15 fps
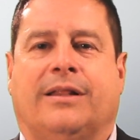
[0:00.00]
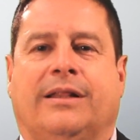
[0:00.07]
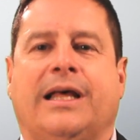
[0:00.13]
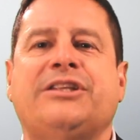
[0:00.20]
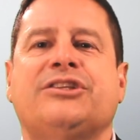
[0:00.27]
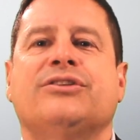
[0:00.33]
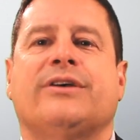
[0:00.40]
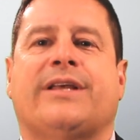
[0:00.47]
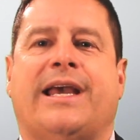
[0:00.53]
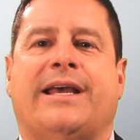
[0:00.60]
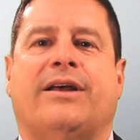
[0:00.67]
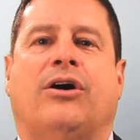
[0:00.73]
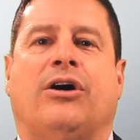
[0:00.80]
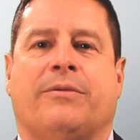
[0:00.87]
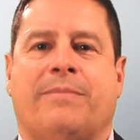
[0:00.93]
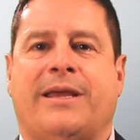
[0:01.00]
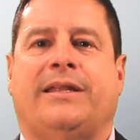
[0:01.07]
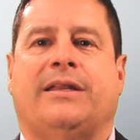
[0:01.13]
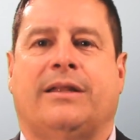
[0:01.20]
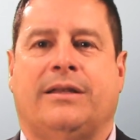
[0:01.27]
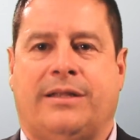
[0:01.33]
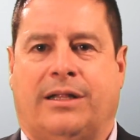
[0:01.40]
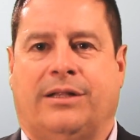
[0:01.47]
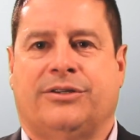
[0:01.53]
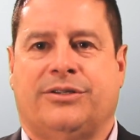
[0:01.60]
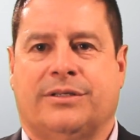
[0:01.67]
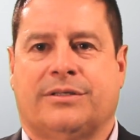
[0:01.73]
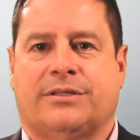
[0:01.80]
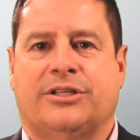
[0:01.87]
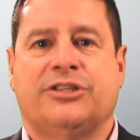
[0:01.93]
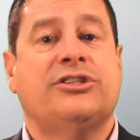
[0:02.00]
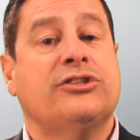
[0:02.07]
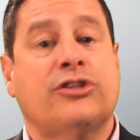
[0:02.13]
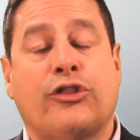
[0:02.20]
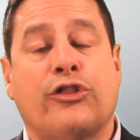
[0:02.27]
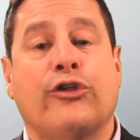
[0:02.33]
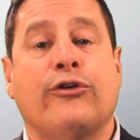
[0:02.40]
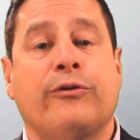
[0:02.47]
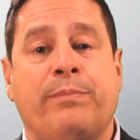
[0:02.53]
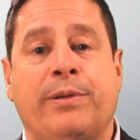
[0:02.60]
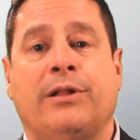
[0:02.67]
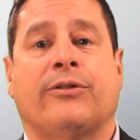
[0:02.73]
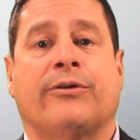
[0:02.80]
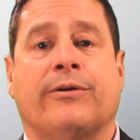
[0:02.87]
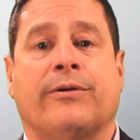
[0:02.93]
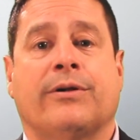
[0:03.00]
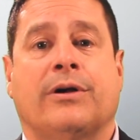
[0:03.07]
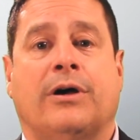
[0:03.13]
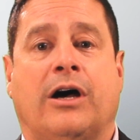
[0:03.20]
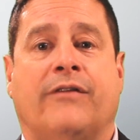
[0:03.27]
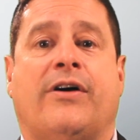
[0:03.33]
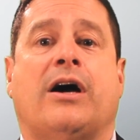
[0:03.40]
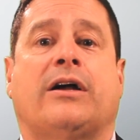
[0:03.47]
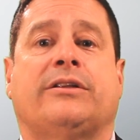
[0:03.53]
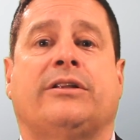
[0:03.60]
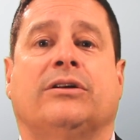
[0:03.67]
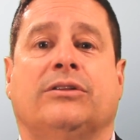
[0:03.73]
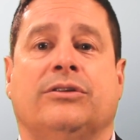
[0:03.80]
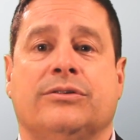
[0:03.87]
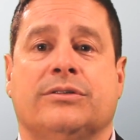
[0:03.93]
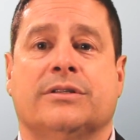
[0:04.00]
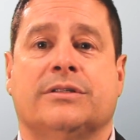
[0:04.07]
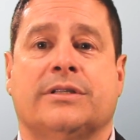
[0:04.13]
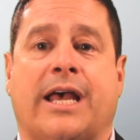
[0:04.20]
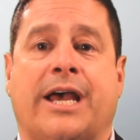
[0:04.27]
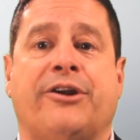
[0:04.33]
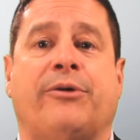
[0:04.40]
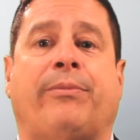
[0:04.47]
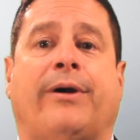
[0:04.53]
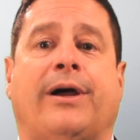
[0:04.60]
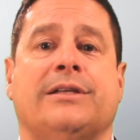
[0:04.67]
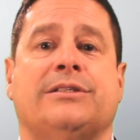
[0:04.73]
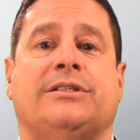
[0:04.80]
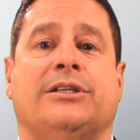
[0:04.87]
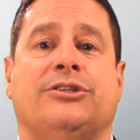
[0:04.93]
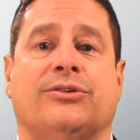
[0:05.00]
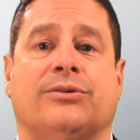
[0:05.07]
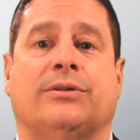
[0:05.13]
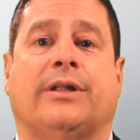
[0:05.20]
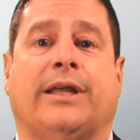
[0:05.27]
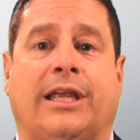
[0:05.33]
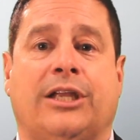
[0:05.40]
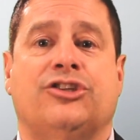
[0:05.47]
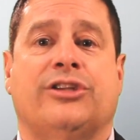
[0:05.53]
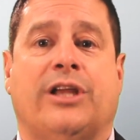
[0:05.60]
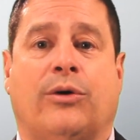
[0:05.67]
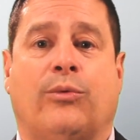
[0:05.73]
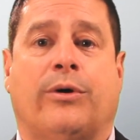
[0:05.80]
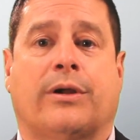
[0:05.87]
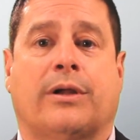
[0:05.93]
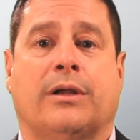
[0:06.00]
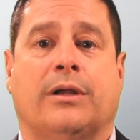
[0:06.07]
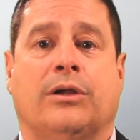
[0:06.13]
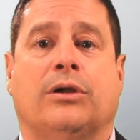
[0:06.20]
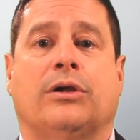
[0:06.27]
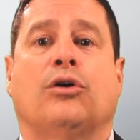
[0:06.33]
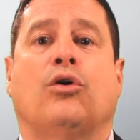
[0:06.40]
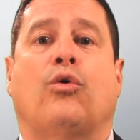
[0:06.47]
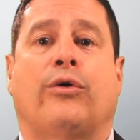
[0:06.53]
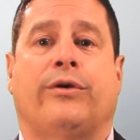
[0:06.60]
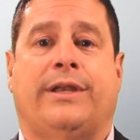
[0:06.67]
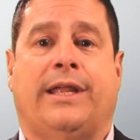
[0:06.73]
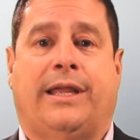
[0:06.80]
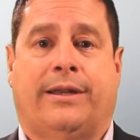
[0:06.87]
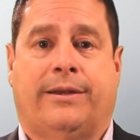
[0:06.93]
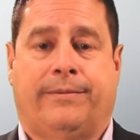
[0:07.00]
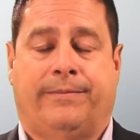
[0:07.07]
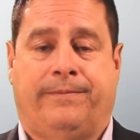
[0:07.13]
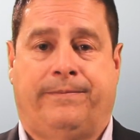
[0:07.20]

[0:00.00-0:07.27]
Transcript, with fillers: Let's look at augmented intelligence. This is the third pillar of Alcatel-Lucent's Enterprise Digital Age Network, or D A N.